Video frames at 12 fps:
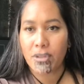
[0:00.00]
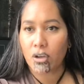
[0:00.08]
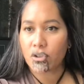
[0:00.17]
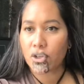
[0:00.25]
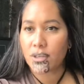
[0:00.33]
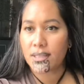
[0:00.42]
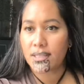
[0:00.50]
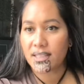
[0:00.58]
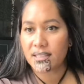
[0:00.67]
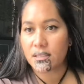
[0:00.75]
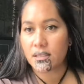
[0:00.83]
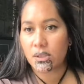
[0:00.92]
show you the
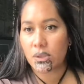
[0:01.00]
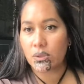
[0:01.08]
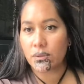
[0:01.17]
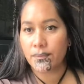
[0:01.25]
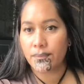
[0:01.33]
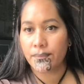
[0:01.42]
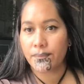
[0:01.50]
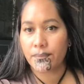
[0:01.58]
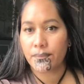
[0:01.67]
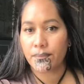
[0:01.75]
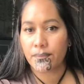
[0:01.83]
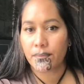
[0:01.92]
dates soon.
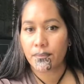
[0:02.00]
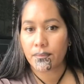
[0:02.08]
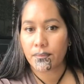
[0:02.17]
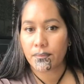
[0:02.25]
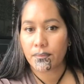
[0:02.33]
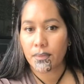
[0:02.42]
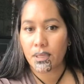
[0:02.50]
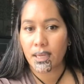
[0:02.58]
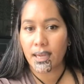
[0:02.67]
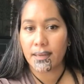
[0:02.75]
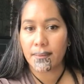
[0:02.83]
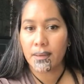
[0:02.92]

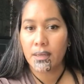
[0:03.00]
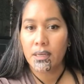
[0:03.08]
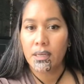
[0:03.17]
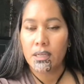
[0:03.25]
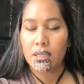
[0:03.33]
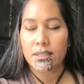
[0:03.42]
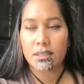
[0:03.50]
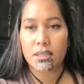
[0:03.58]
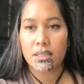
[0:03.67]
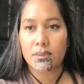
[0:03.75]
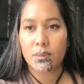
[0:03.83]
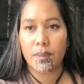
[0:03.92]
Okay, so
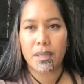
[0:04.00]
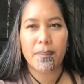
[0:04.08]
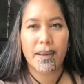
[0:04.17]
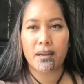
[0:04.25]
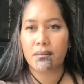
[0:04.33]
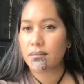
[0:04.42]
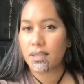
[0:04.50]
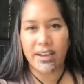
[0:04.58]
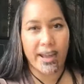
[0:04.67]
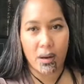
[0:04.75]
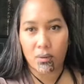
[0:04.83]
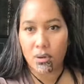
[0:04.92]
these will be about an
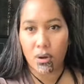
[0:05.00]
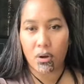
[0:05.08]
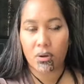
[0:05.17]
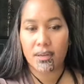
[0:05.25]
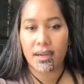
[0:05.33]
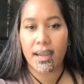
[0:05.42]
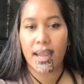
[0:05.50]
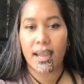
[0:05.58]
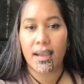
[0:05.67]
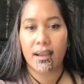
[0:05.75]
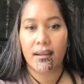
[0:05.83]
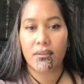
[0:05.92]
hour long,
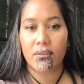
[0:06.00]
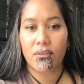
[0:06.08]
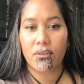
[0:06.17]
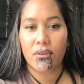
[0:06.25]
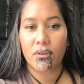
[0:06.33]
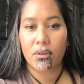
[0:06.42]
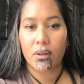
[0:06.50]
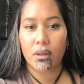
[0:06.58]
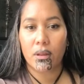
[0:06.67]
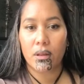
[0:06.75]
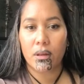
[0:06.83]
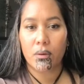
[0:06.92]
and
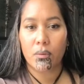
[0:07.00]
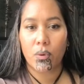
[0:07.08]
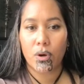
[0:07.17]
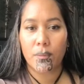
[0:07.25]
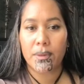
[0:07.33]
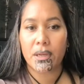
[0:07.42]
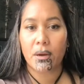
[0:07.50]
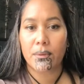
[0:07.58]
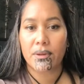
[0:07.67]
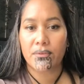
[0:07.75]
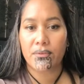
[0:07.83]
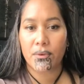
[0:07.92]
what I'll be going
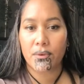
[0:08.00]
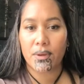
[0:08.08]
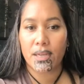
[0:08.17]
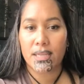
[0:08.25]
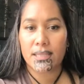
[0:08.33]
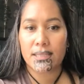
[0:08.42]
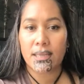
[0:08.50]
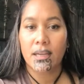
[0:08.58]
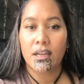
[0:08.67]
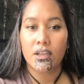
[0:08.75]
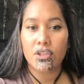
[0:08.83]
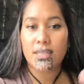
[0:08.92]
through is
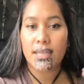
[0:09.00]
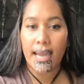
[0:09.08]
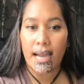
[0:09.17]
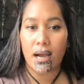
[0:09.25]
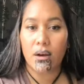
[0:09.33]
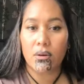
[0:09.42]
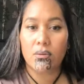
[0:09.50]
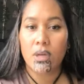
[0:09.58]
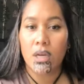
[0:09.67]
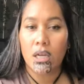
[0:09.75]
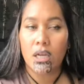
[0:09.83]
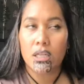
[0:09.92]
just how
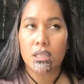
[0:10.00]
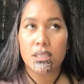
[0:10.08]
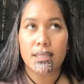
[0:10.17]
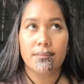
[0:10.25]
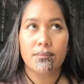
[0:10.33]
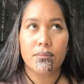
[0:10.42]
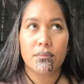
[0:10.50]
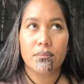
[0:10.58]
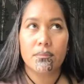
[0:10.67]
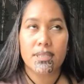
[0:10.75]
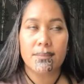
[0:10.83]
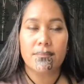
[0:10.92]
some
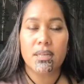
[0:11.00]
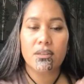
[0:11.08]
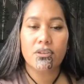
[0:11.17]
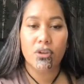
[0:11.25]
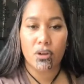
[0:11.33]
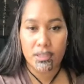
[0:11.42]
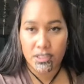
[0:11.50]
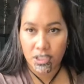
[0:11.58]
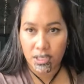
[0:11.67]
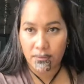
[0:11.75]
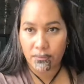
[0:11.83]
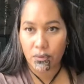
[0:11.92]

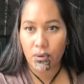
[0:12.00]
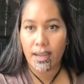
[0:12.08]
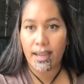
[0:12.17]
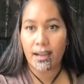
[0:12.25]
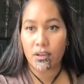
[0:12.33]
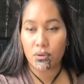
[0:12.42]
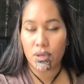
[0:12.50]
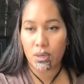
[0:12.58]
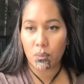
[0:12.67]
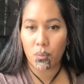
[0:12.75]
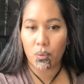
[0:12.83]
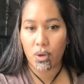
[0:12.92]
methodology for how you
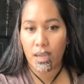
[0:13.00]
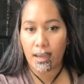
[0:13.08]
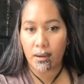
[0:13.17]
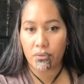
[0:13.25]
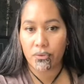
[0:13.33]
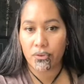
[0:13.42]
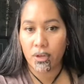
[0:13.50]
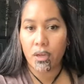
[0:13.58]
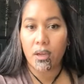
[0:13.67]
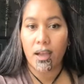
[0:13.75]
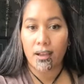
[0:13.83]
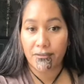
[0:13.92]
can work out
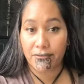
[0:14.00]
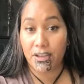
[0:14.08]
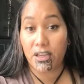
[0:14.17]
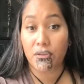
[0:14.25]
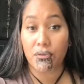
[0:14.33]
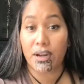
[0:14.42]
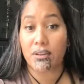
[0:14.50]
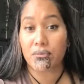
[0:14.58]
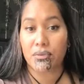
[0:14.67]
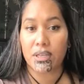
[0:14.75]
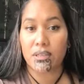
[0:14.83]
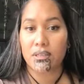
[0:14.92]
a fair ground
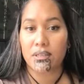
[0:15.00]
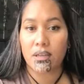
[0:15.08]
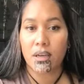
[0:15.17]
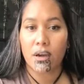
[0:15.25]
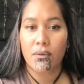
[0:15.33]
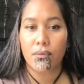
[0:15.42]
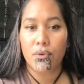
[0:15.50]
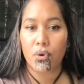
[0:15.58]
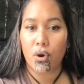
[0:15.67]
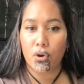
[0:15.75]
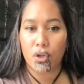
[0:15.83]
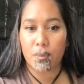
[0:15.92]
rent for your
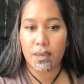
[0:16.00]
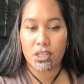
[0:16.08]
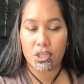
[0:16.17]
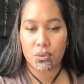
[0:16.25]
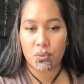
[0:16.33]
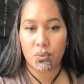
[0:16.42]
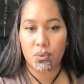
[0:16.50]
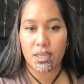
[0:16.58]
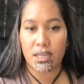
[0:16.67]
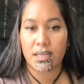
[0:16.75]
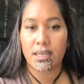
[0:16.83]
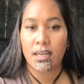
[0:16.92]
occupation
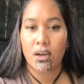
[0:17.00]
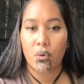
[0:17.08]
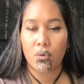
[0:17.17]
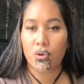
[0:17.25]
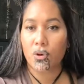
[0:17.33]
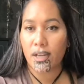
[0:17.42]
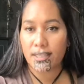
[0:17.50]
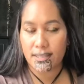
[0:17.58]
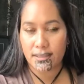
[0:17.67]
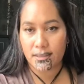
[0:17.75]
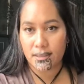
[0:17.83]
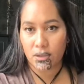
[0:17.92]
order or your
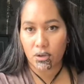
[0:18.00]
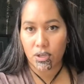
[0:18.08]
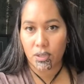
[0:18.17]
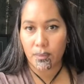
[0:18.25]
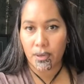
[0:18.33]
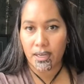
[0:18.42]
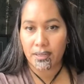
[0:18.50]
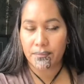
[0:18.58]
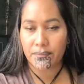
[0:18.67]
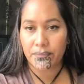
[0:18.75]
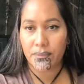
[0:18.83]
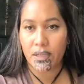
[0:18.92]
license to occupy.
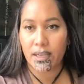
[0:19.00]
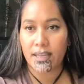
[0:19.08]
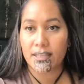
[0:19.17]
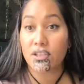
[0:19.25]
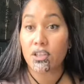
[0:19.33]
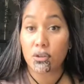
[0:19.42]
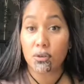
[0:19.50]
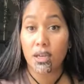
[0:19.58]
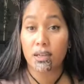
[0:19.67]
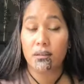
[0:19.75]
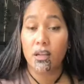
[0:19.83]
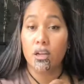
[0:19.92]
Okay, so that you
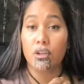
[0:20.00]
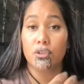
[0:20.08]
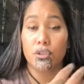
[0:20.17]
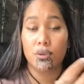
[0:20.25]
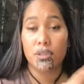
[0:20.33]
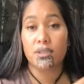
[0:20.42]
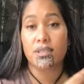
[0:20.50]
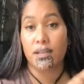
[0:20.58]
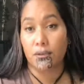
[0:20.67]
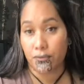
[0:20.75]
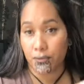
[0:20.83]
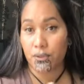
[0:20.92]
can do it
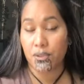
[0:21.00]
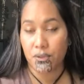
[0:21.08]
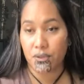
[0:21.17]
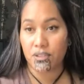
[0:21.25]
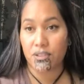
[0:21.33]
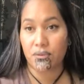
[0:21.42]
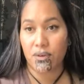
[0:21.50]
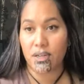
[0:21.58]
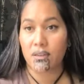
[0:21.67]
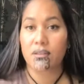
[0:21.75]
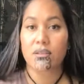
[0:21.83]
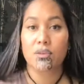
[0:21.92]
yourself to a certain
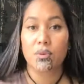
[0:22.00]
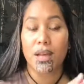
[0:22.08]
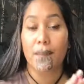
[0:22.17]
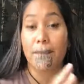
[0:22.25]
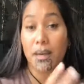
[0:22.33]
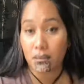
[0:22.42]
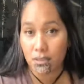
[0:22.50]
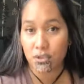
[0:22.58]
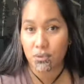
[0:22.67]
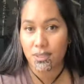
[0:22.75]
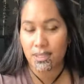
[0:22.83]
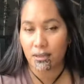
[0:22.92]
degree, do it amongst
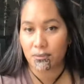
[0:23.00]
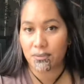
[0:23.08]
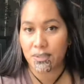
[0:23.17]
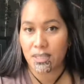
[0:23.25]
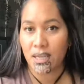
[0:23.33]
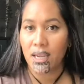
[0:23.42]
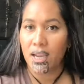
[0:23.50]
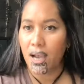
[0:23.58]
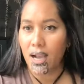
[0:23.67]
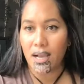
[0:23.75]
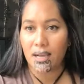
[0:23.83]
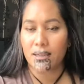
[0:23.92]
yourselves.
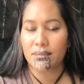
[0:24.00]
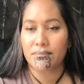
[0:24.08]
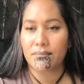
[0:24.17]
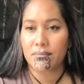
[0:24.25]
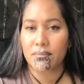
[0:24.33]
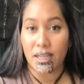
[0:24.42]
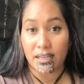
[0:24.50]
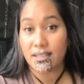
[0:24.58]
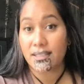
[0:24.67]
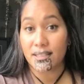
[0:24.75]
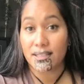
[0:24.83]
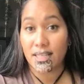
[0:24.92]
Like I
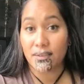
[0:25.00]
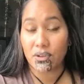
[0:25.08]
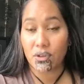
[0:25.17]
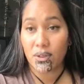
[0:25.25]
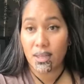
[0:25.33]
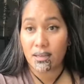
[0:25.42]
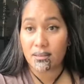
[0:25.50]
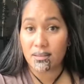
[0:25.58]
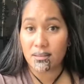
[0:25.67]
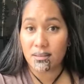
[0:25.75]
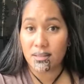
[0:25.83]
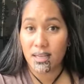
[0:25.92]
said, saving you
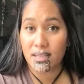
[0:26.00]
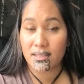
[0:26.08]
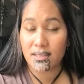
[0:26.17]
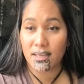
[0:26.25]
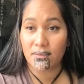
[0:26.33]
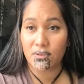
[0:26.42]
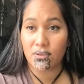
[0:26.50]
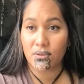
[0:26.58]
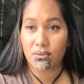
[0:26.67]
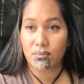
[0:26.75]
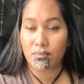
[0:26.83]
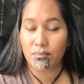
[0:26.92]
thousands and saving
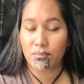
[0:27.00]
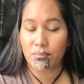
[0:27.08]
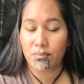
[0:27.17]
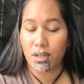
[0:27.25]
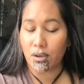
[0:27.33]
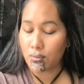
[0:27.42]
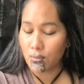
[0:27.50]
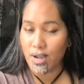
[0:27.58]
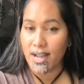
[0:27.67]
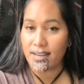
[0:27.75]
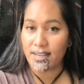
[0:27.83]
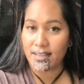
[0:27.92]
you a lot more
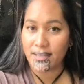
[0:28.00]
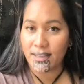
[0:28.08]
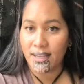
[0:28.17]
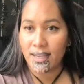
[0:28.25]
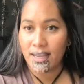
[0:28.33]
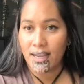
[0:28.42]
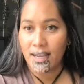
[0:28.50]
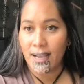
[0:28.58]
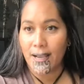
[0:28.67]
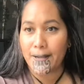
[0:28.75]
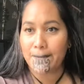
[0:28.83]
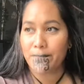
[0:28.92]
heartache,
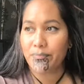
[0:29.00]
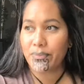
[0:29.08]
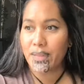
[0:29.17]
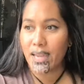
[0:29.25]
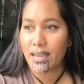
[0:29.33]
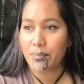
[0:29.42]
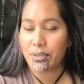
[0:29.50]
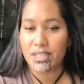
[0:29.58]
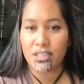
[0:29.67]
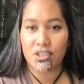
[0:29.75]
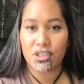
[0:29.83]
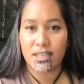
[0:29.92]
and
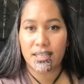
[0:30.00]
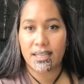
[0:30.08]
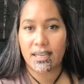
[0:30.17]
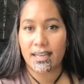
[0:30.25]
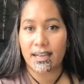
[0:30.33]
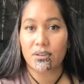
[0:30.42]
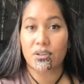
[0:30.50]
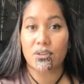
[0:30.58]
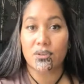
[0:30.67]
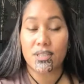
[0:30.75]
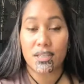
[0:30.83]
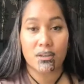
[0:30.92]
potentially allowing you
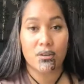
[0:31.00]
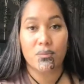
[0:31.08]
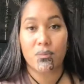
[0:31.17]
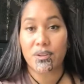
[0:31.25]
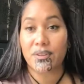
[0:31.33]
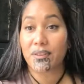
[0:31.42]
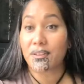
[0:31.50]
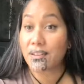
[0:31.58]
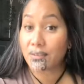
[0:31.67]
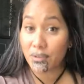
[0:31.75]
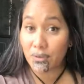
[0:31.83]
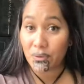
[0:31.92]
to get on with
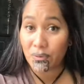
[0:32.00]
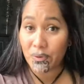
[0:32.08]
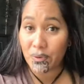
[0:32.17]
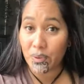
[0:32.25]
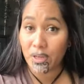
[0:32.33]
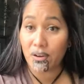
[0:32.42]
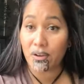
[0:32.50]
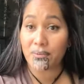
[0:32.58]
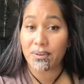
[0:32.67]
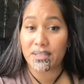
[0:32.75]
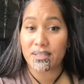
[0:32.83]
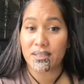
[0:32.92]
living on your whenua a lot
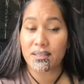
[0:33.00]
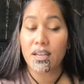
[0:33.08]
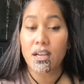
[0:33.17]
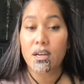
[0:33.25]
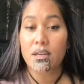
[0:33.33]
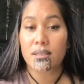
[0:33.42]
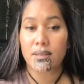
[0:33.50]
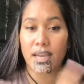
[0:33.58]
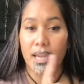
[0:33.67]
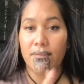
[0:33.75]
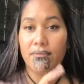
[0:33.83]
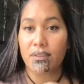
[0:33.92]
faster. So I
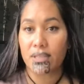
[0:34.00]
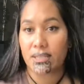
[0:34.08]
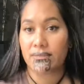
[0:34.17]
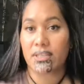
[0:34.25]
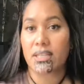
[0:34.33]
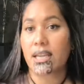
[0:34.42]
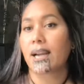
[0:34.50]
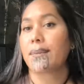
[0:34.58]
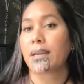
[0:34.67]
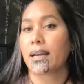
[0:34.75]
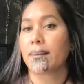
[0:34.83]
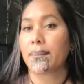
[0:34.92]
have this event
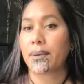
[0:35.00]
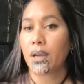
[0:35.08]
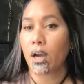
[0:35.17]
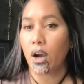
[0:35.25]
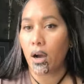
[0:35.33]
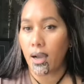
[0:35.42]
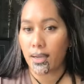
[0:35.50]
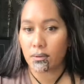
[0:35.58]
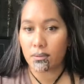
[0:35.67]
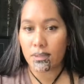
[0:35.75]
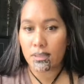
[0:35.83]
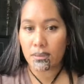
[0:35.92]
coming up. I
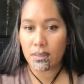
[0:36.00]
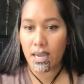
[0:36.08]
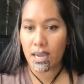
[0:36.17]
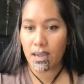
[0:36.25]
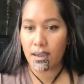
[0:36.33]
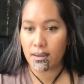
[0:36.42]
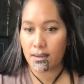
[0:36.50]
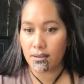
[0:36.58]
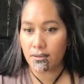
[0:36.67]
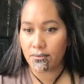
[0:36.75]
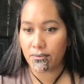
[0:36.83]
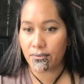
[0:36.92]
also
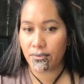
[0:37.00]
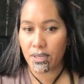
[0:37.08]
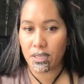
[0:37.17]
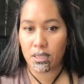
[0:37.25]
have, if